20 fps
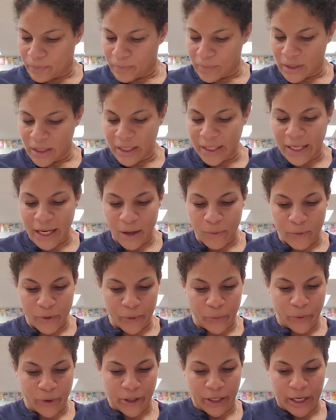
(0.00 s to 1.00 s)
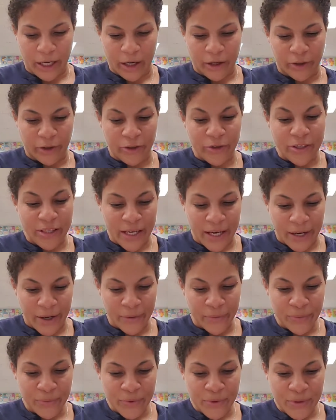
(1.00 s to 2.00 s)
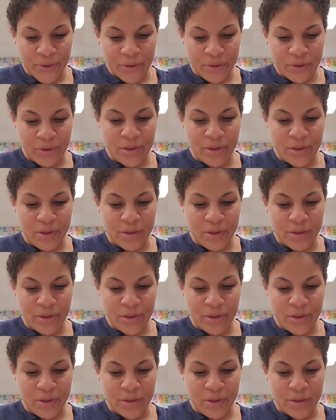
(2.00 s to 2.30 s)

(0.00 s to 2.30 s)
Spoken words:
Again, we're working on our sounds,